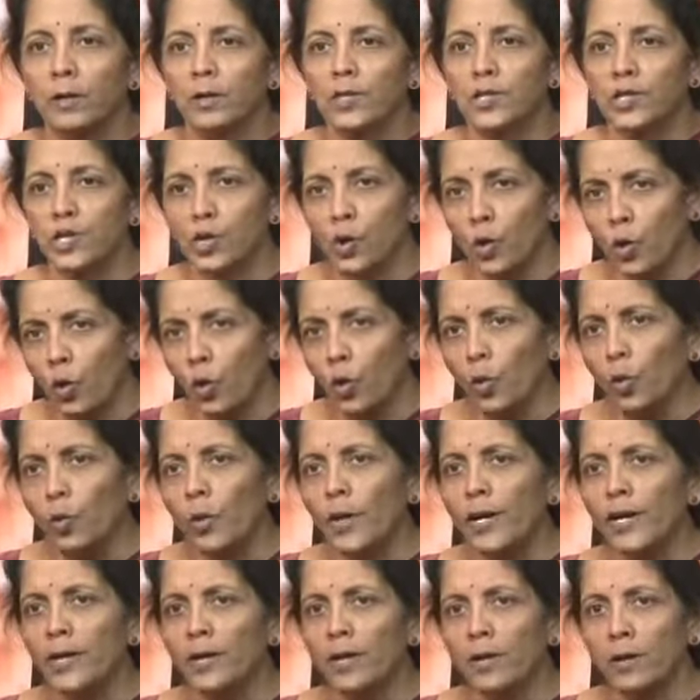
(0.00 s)
So,
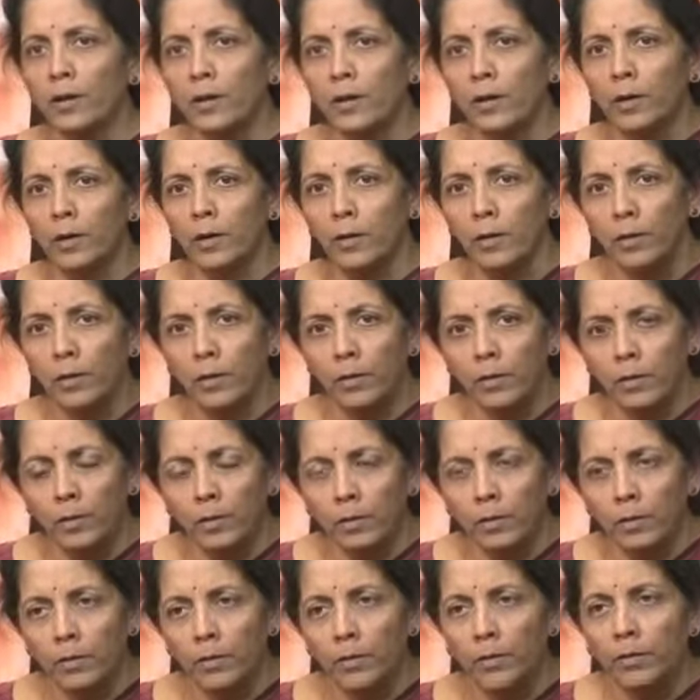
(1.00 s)
in
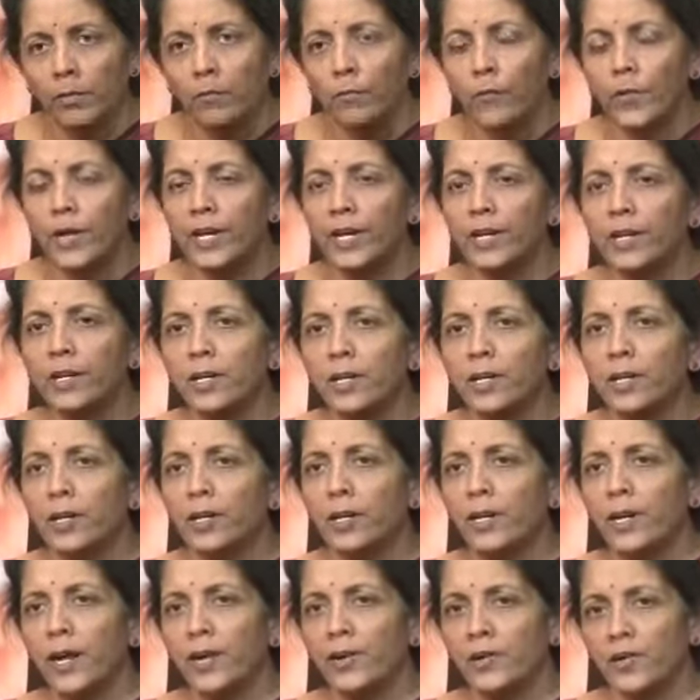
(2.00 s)
very
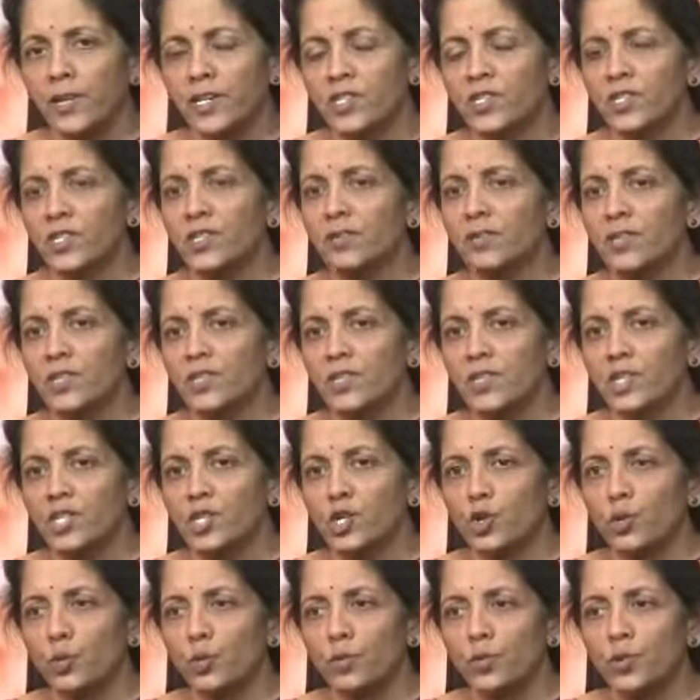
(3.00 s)
clearly addressing these
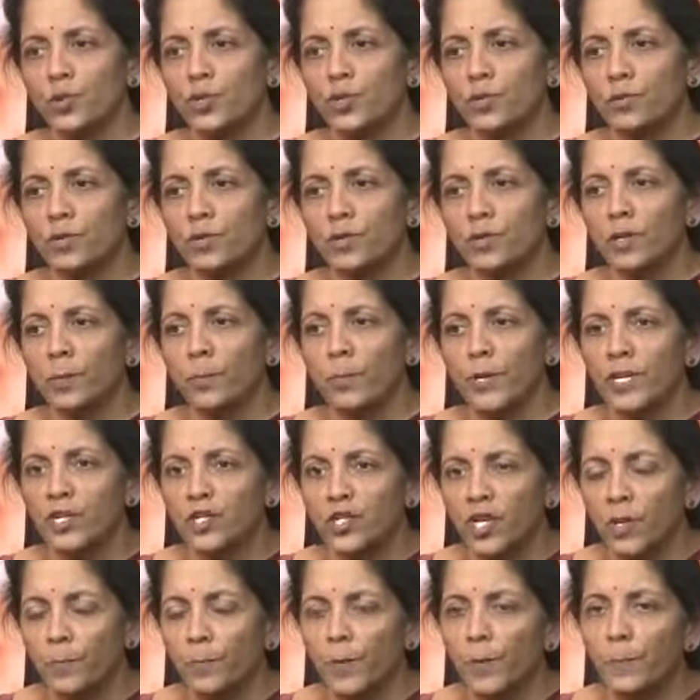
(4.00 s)
issues, the
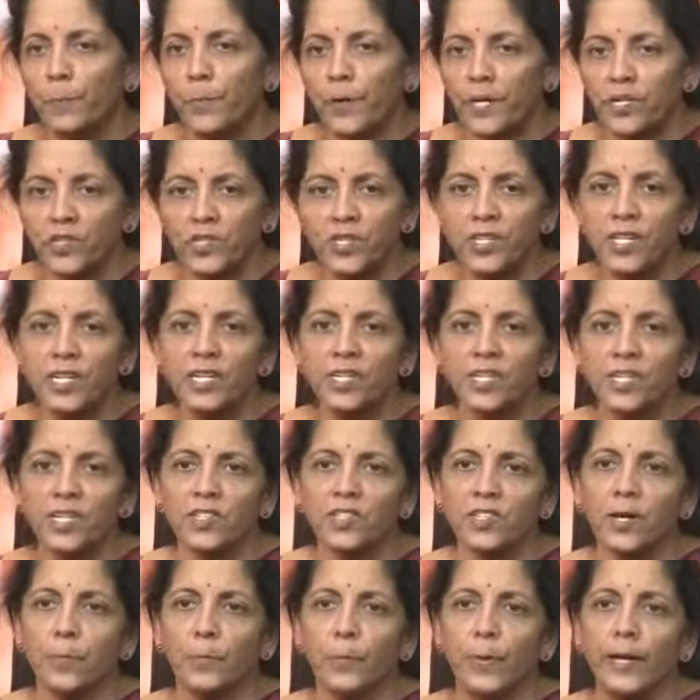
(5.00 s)
BJP president
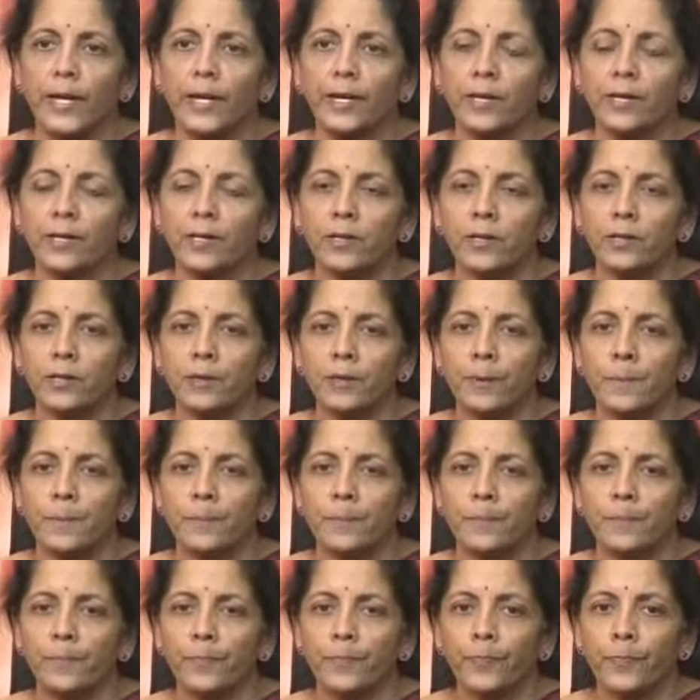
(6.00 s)
has appealed
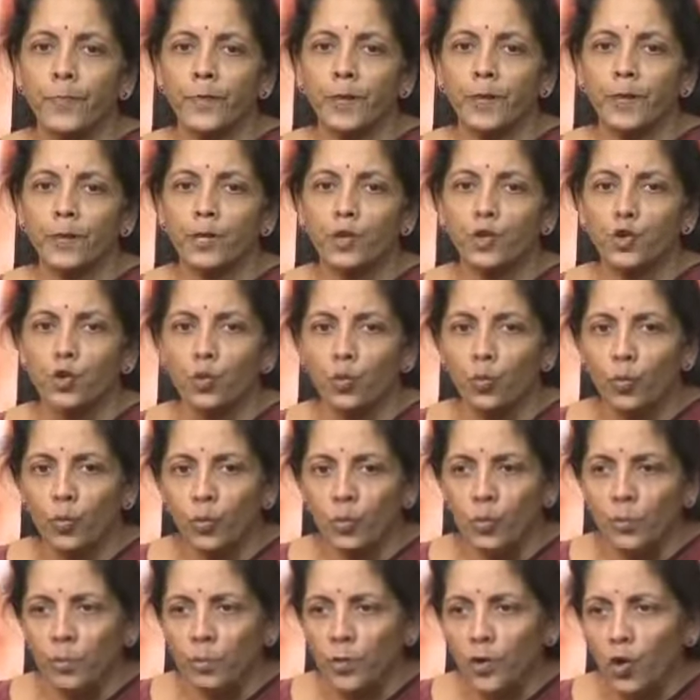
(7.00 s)
to
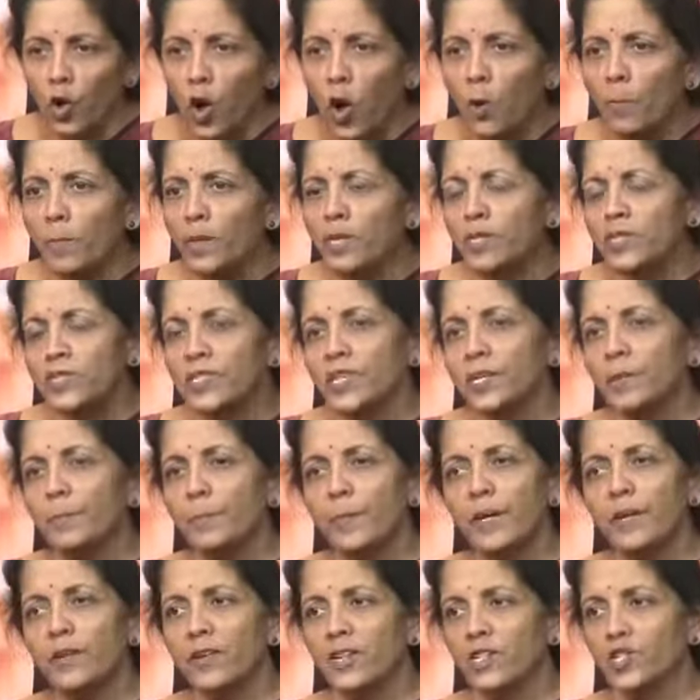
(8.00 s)
normalcy
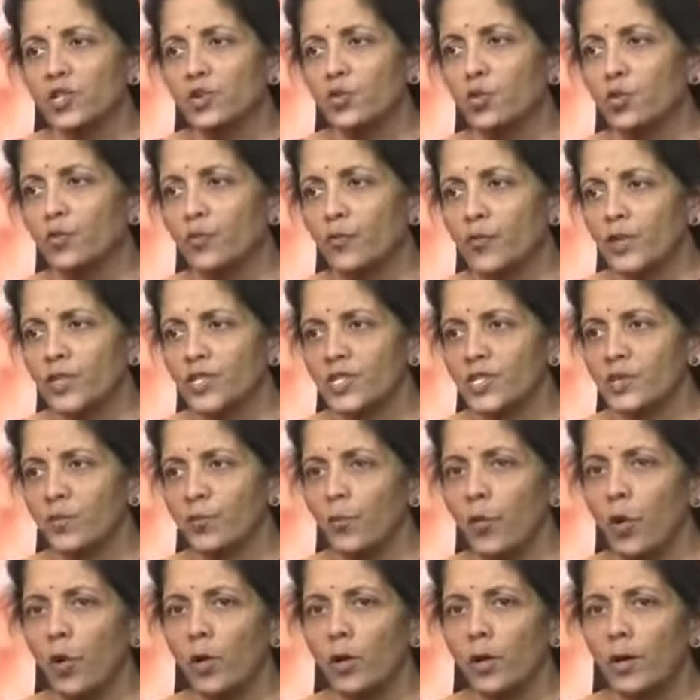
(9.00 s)
be restored first
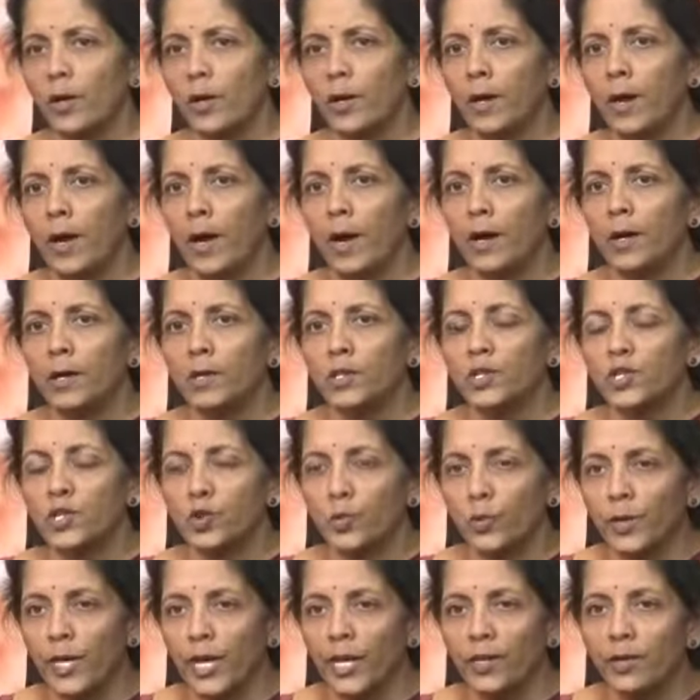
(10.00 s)
of all,
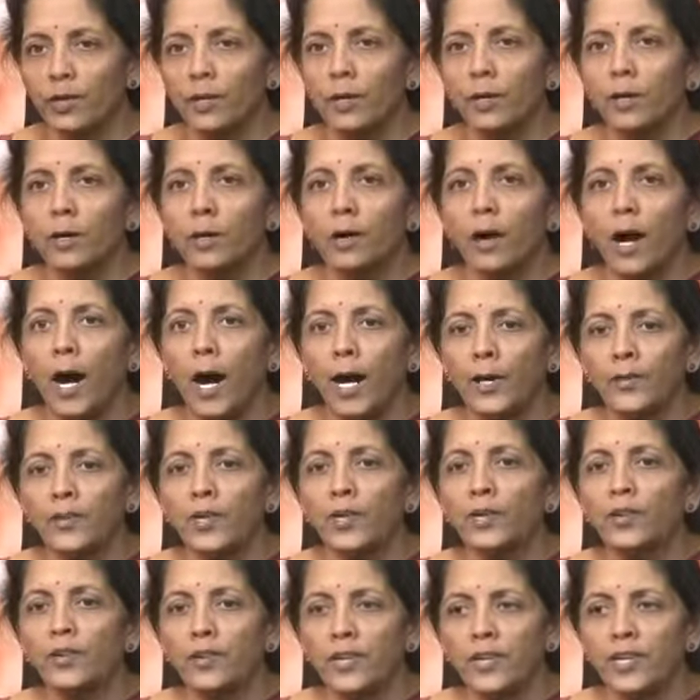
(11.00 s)
so that
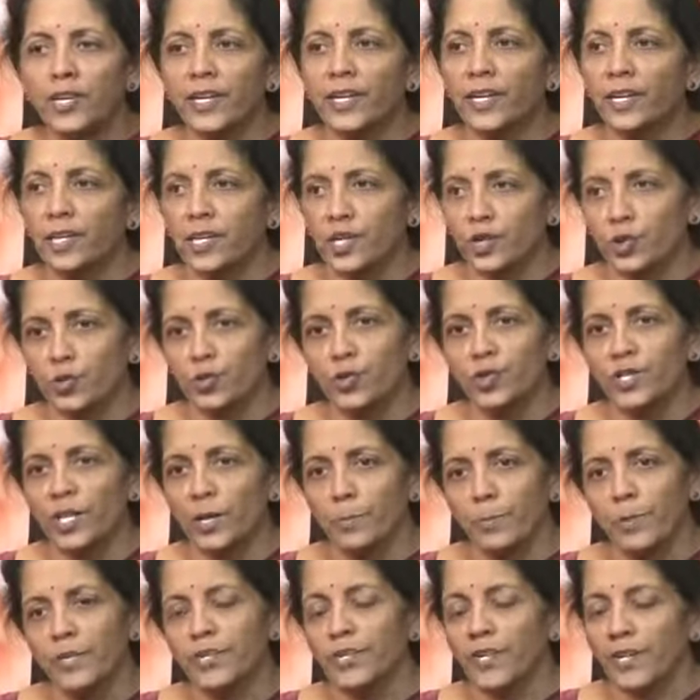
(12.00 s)
other critical issues
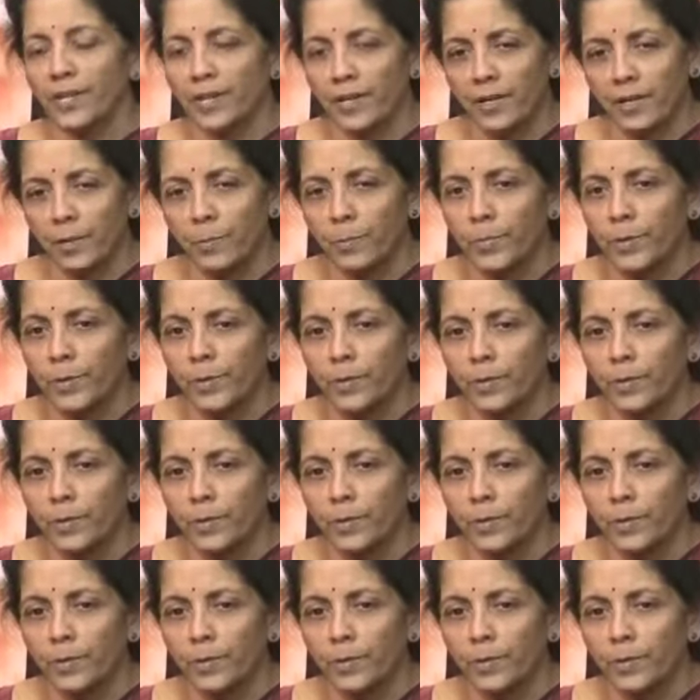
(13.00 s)
can be taken up.